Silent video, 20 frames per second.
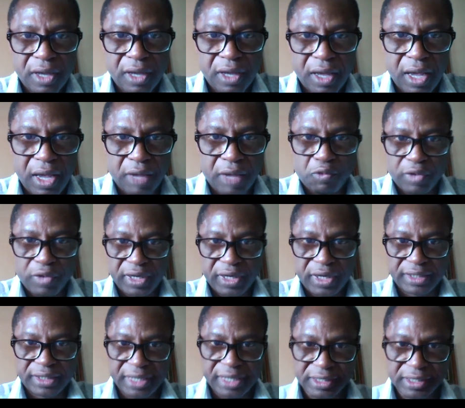and
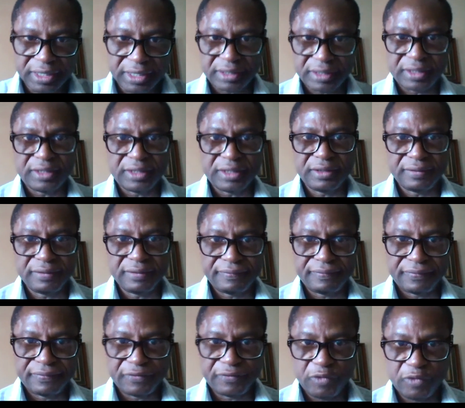we
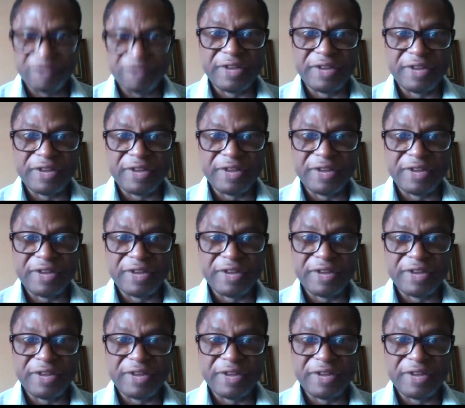validate